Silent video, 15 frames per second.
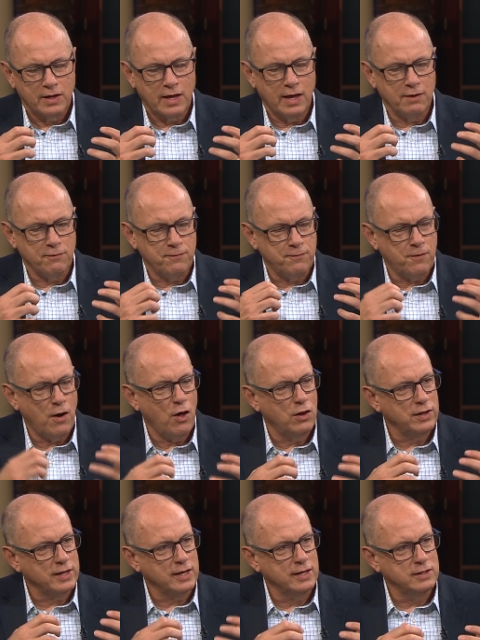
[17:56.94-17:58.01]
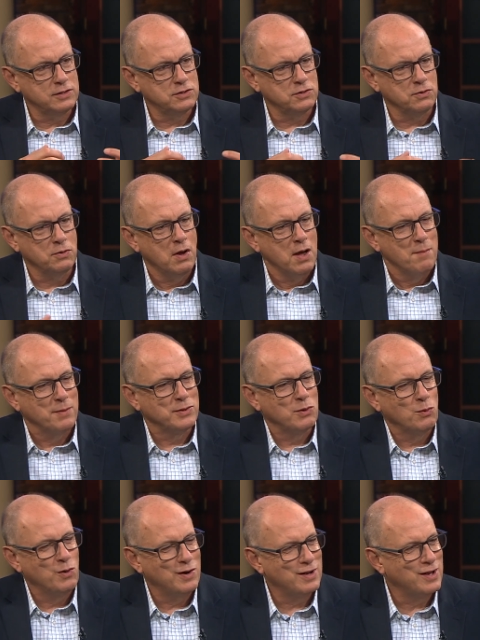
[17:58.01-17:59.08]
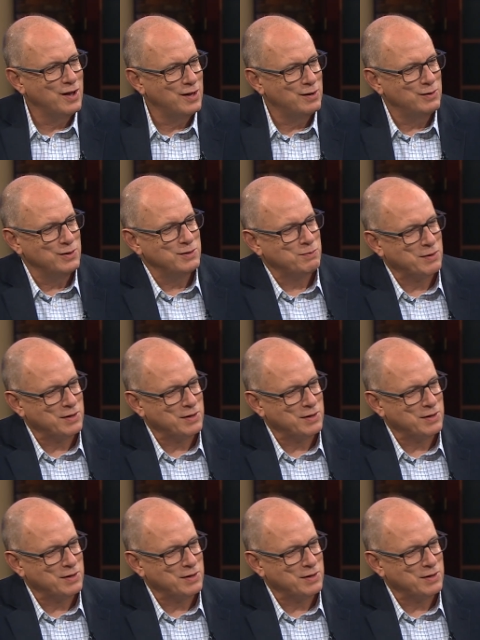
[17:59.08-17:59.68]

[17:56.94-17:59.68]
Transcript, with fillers: kind of falling into. But the Word of God always